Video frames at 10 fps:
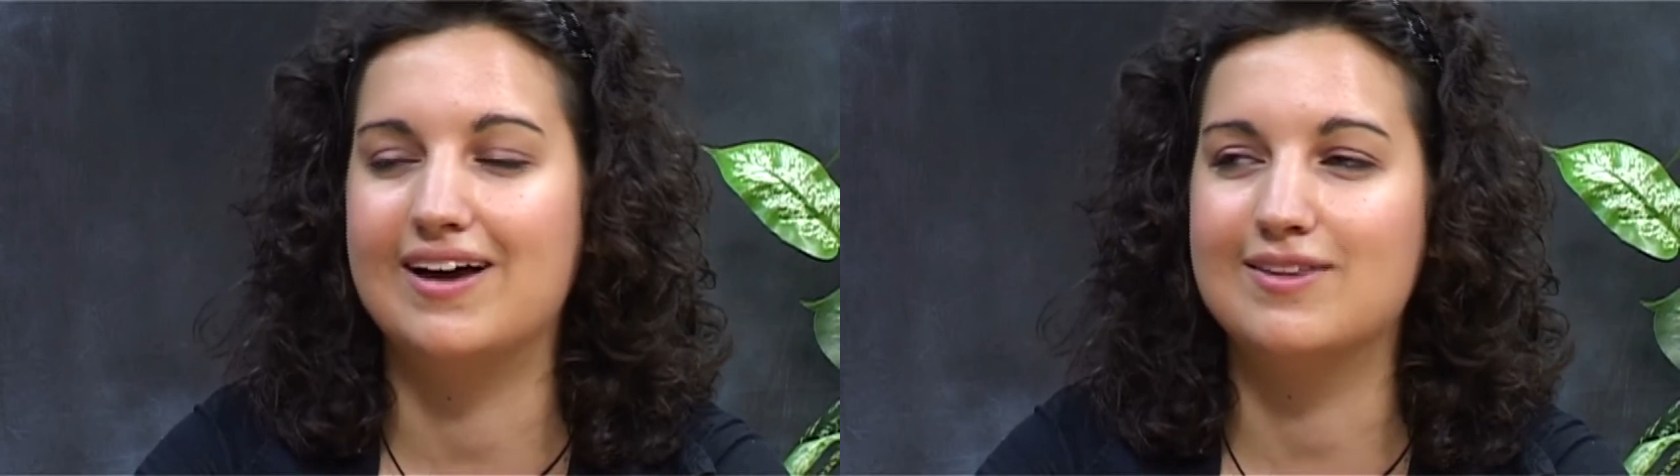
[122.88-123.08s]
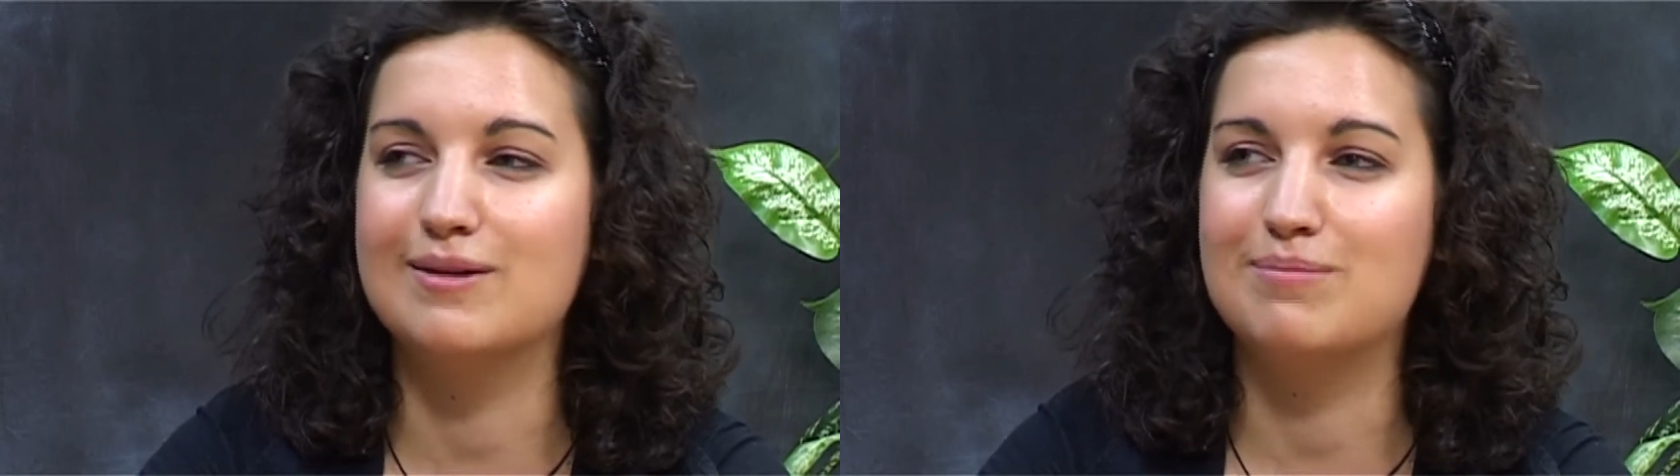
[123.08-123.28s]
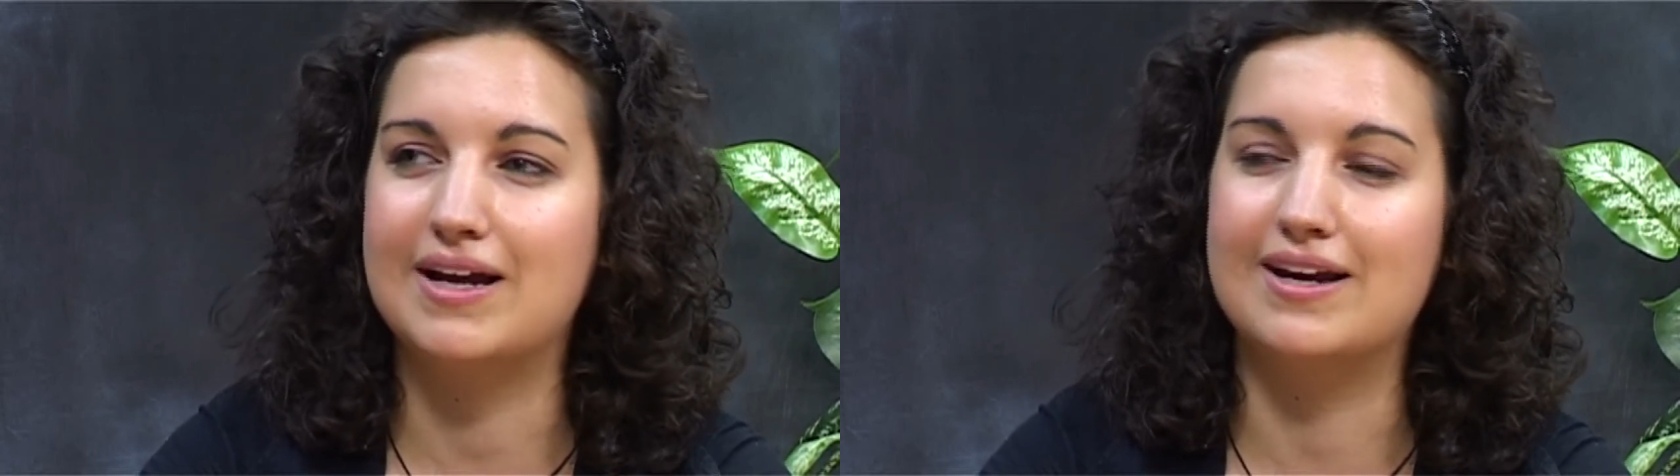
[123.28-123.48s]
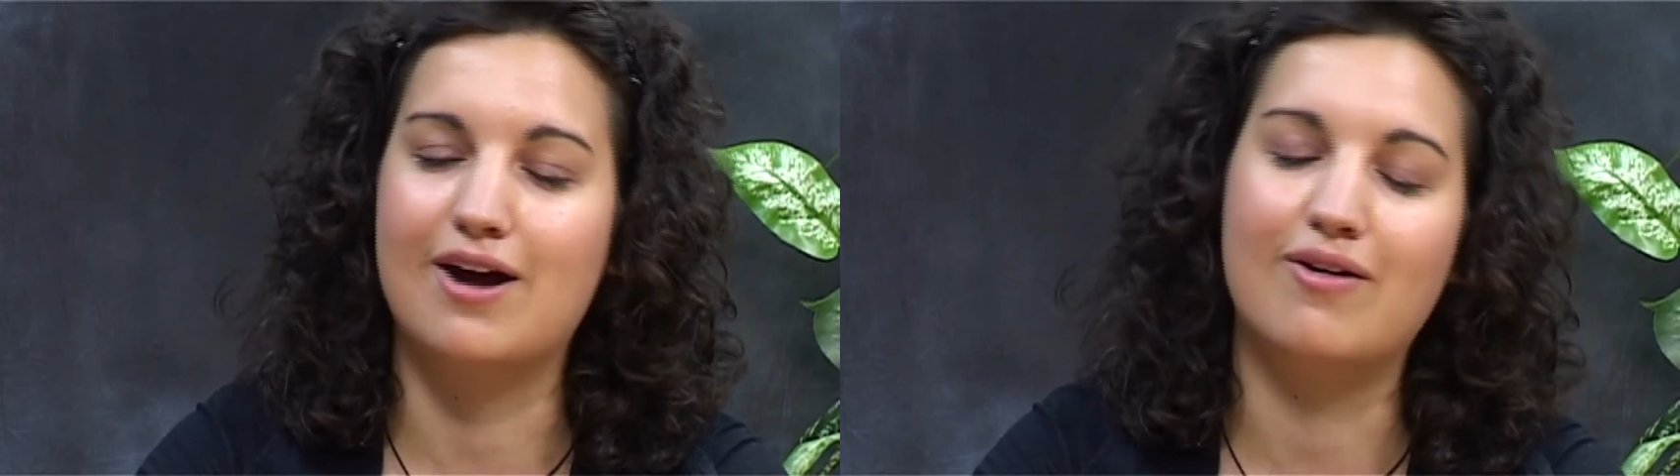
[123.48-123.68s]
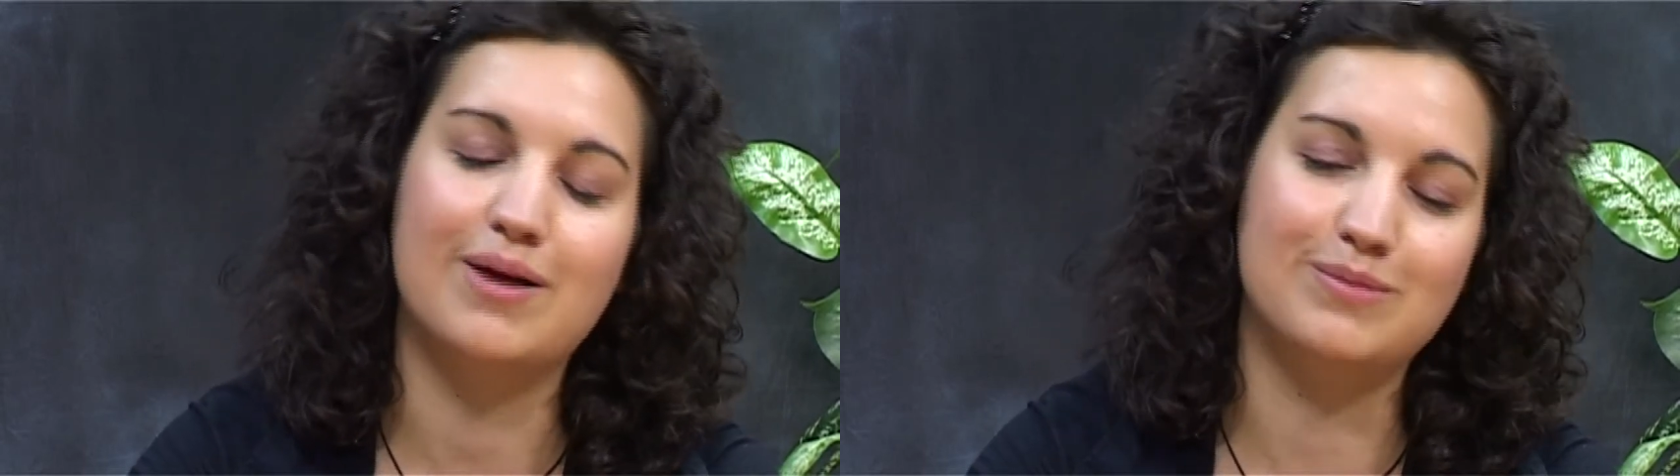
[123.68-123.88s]
I think by
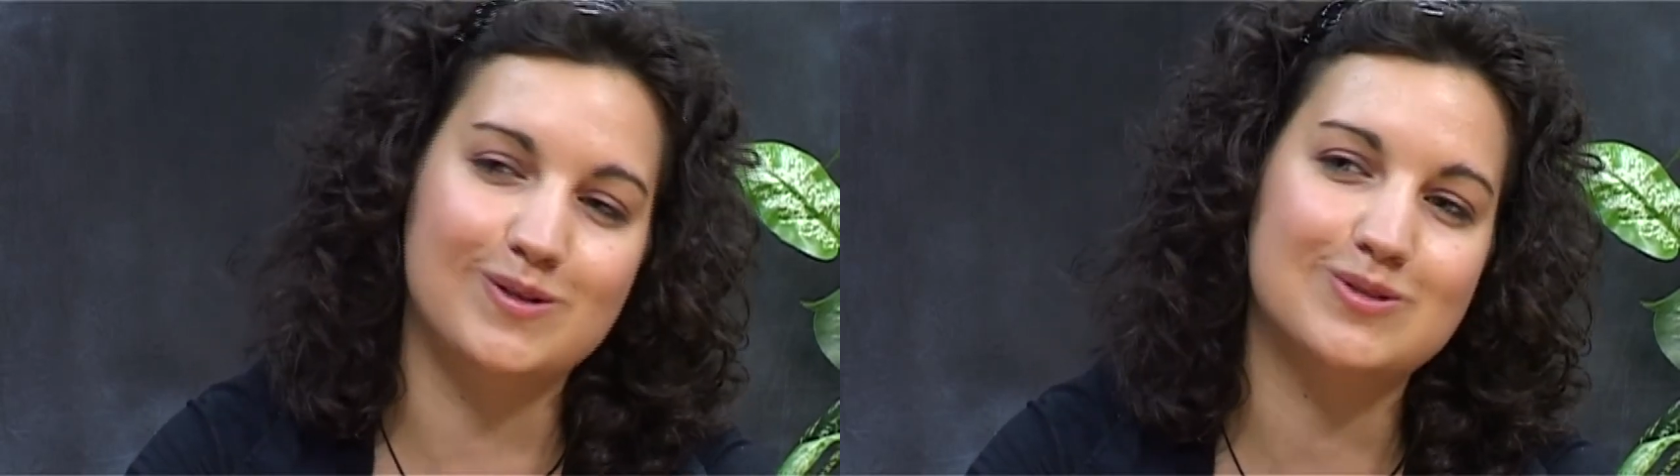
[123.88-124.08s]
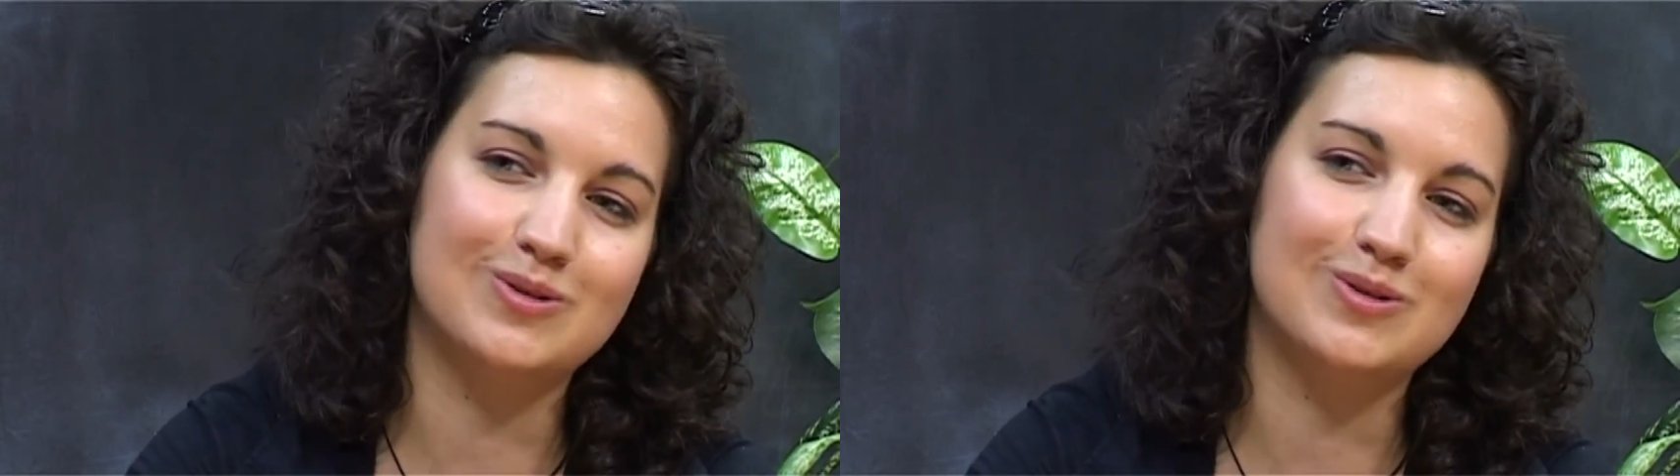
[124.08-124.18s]
now I'm used